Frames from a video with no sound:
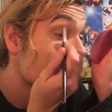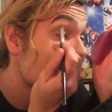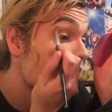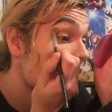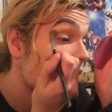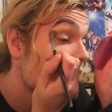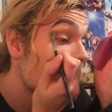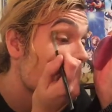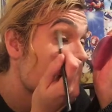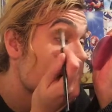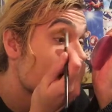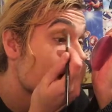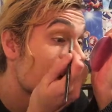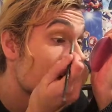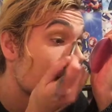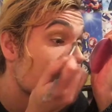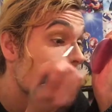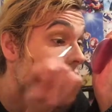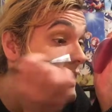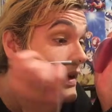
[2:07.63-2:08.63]
bright
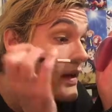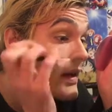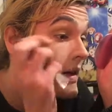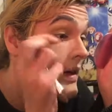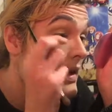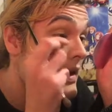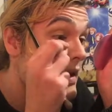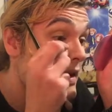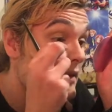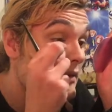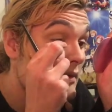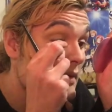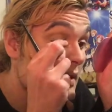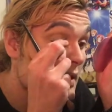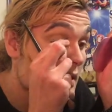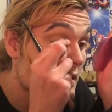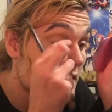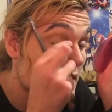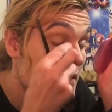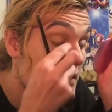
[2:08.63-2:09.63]
and out
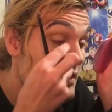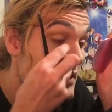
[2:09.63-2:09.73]
there.